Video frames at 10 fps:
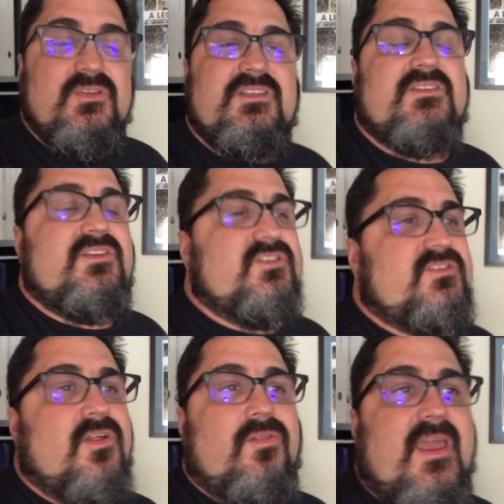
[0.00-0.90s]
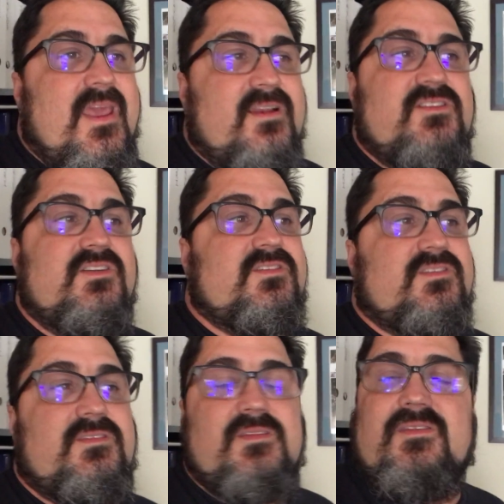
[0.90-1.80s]
the land is
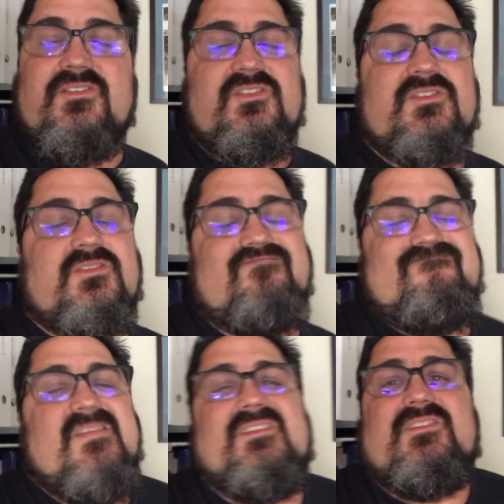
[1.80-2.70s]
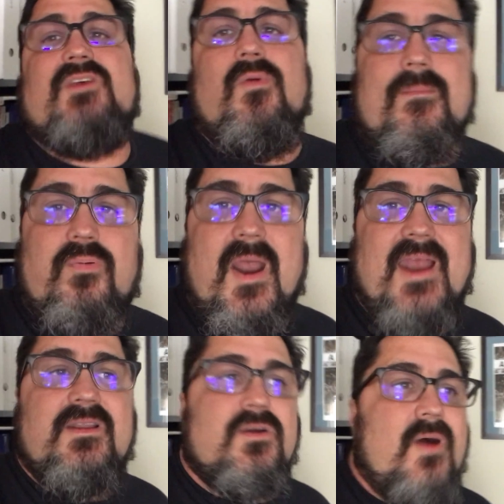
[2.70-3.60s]
just, it's so
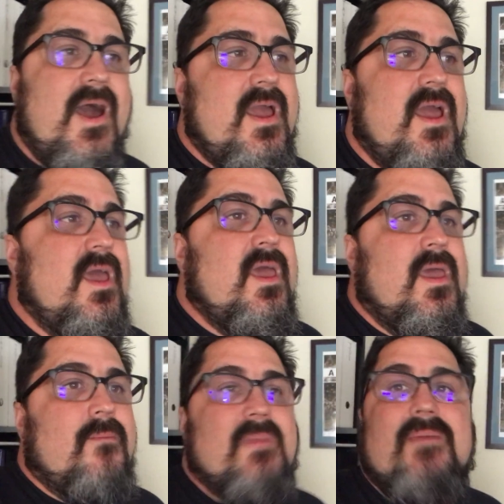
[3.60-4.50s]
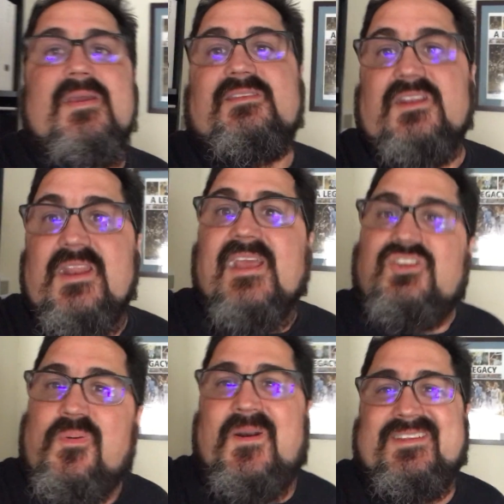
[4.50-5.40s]
impractical. Maybe it's a
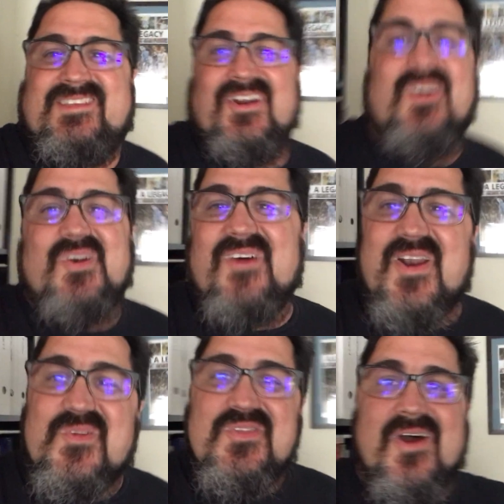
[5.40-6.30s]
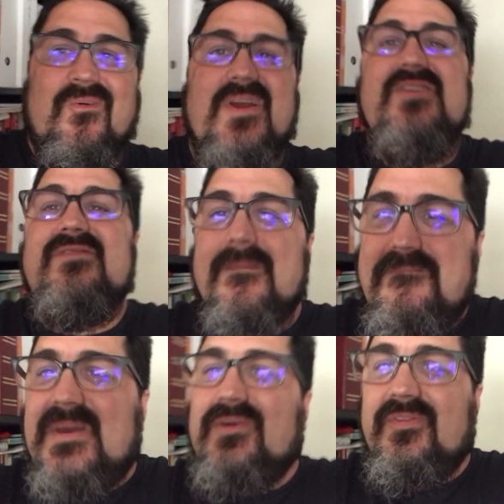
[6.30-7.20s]
nature preserve. I don't know what you
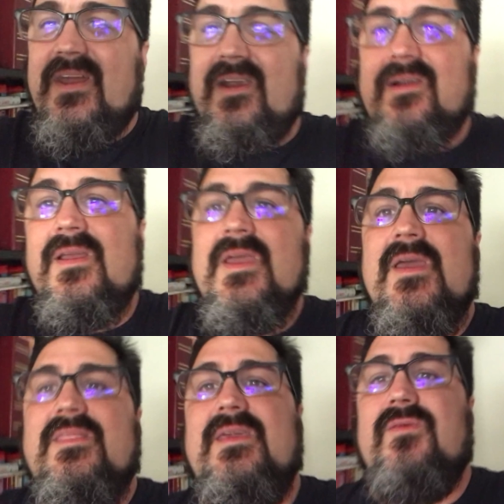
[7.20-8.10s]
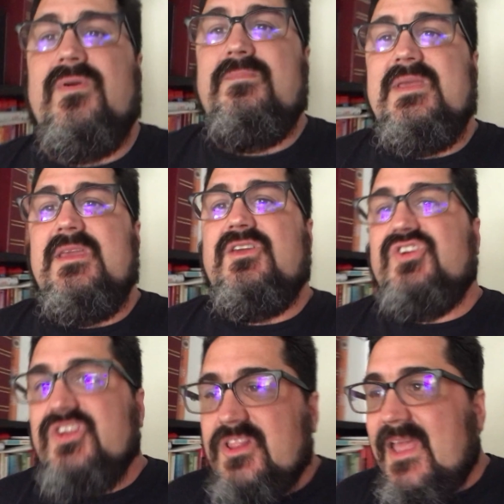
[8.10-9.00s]
could build there that would be
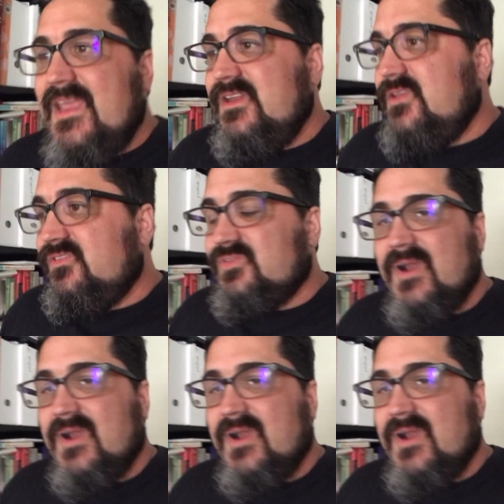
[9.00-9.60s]
good land use